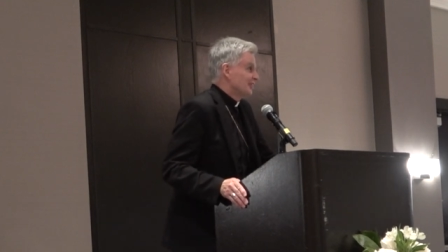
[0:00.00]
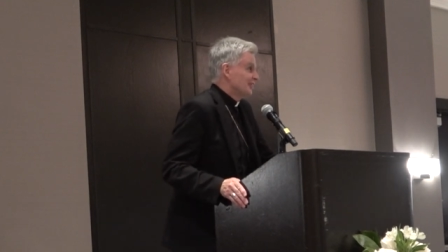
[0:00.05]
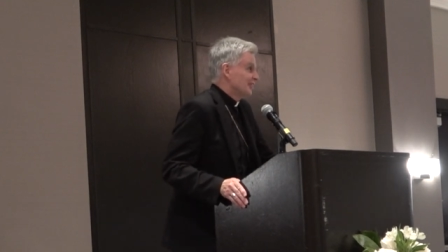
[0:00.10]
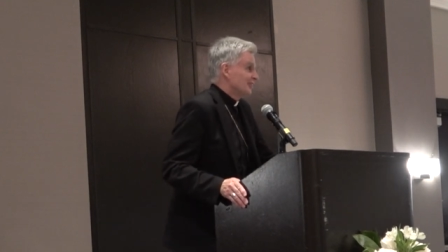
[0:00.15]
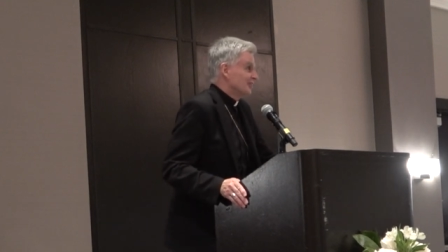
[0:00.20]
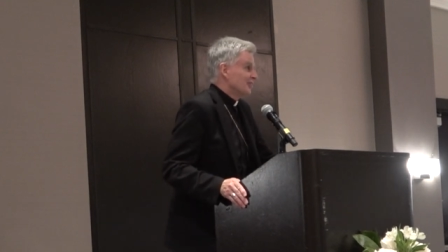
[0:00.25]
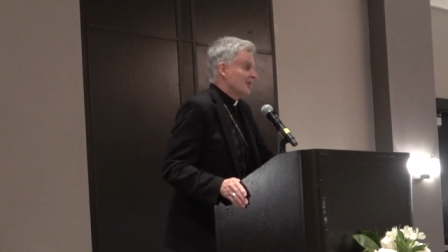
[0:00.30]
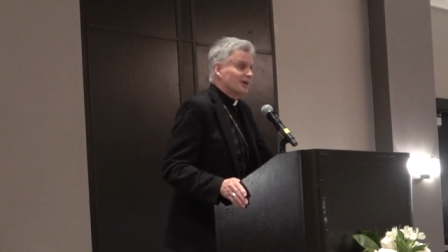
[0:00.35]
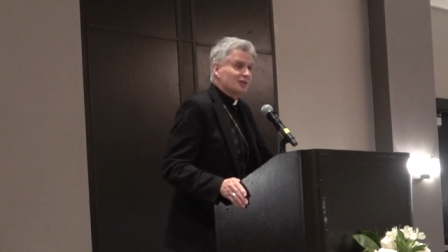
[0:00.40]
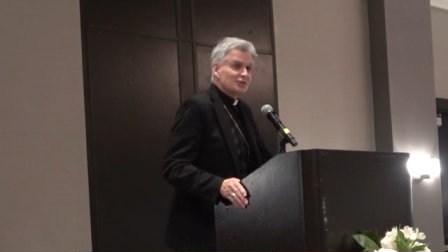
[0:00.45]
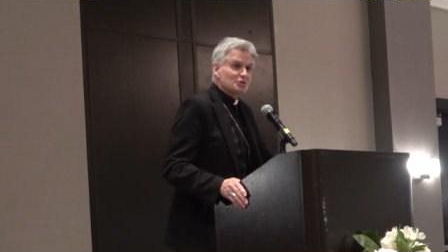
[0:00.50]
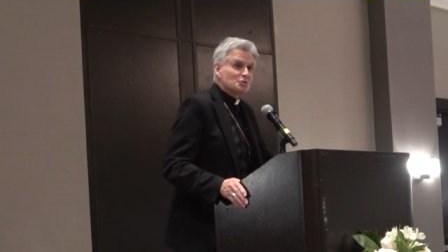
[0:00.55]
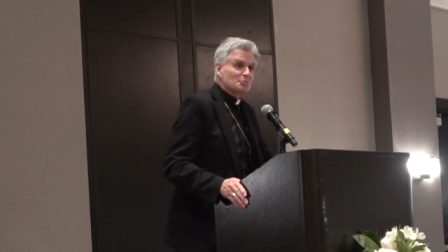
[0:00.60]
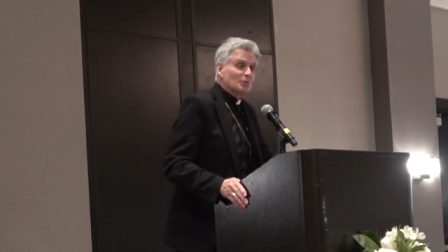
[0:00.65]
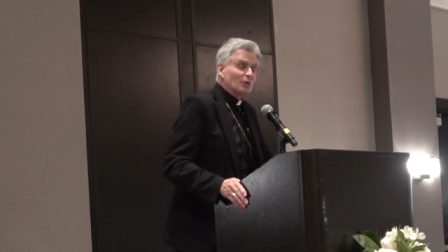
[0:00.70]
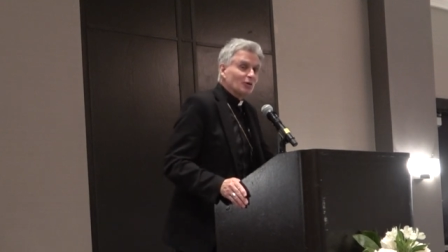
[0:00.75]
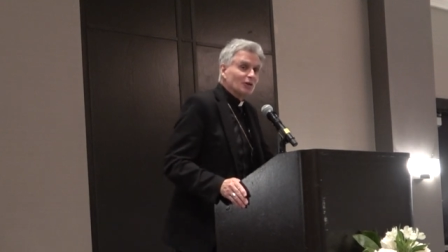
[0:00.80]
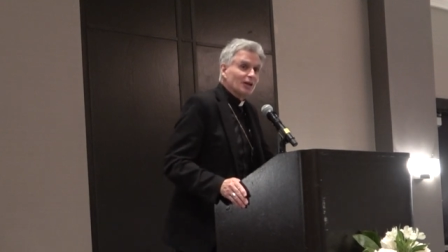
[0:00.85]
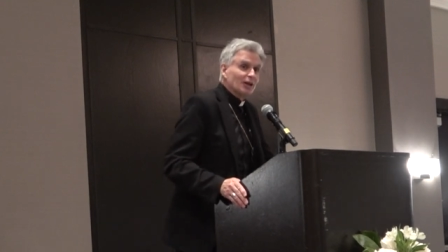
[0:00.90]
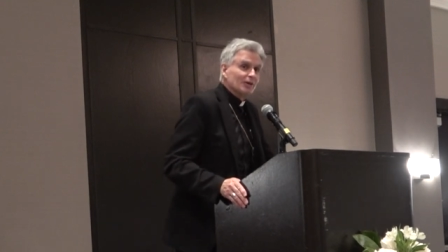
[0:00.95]
not in
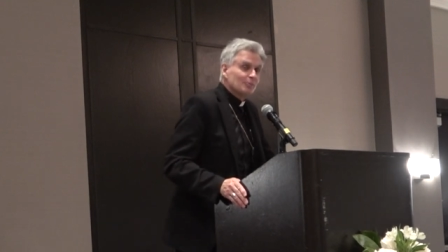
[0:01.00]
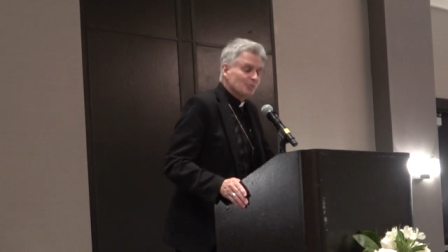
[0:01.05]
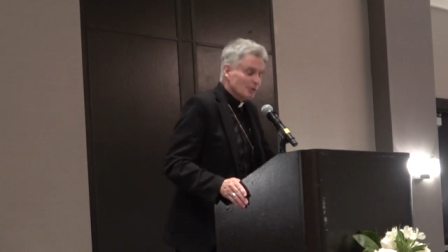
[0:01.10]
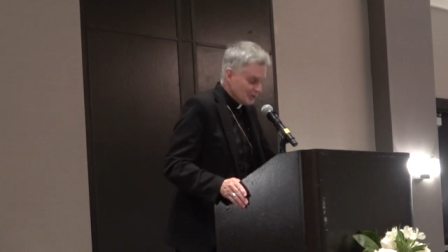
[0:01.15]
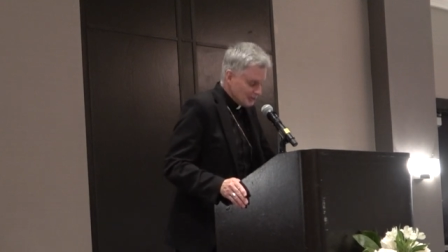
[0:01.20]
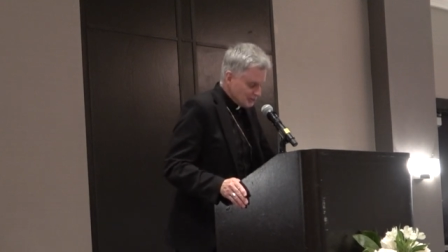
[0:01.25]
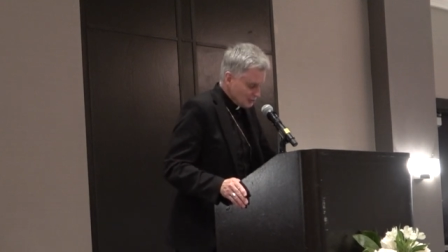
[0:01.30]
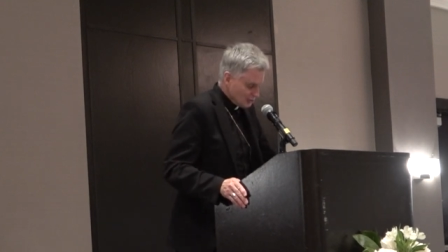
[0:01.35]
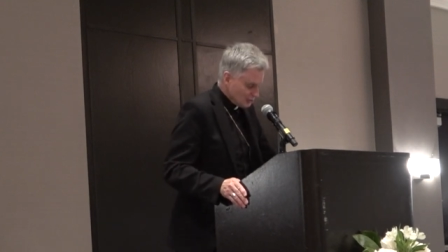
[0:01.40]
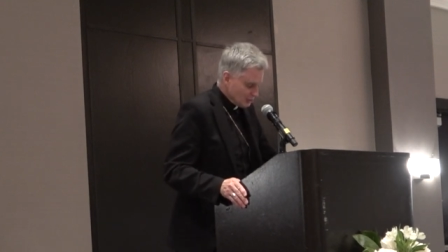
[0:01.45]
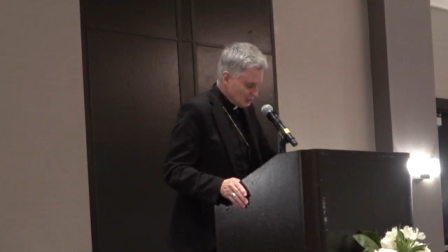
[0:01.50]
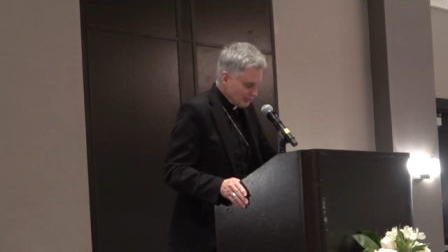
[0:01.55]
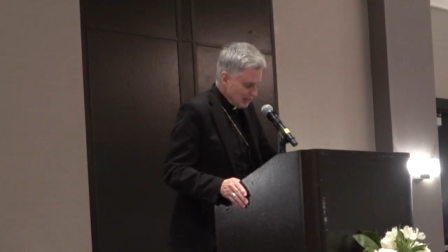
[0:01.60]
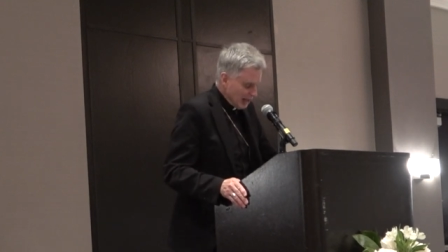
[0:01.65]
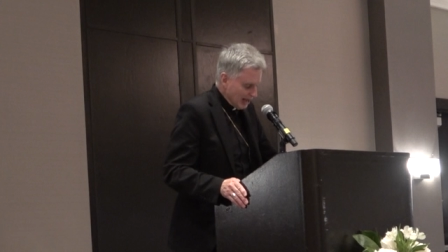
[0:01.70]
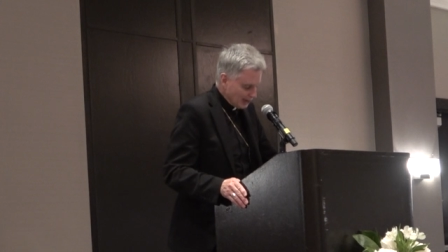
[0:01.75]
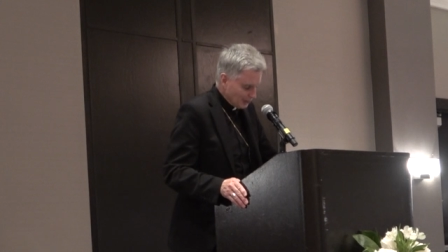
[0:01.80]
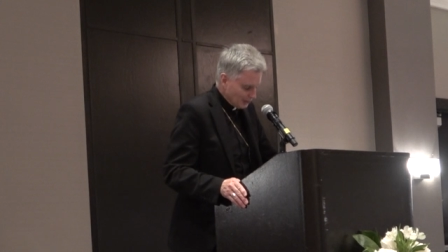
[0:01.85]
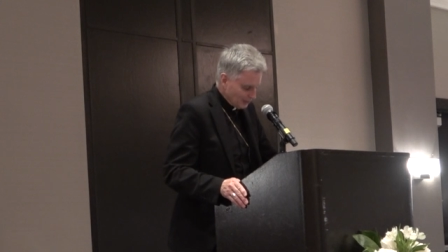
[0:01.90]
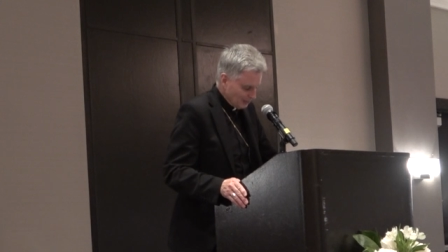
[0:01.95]
Spokane, but in
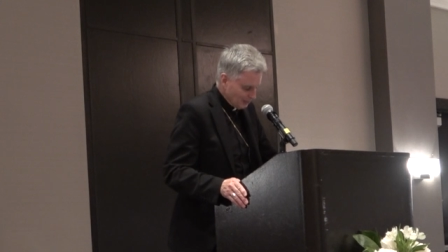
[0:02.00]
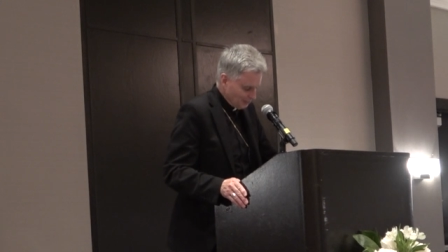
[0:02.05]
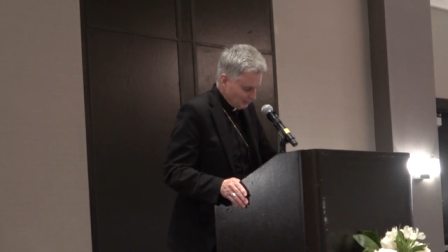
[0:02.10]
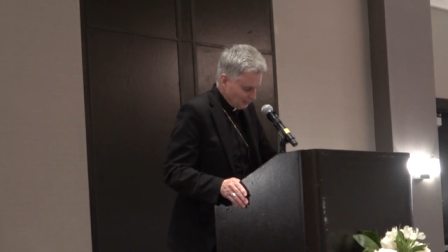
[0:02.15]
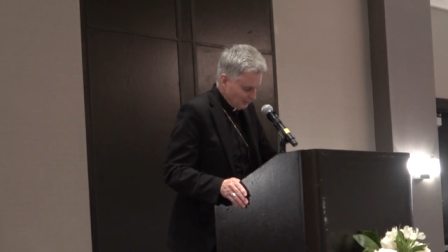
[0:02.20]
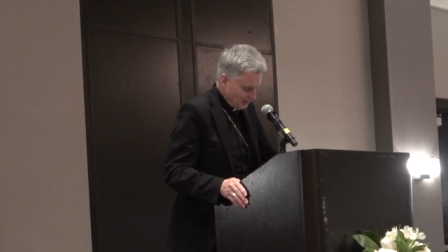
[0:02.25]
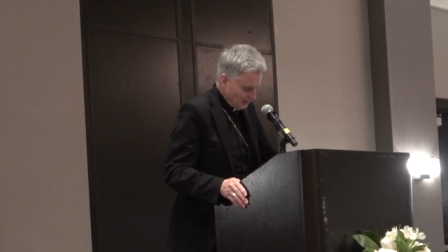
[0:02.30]
Seattle.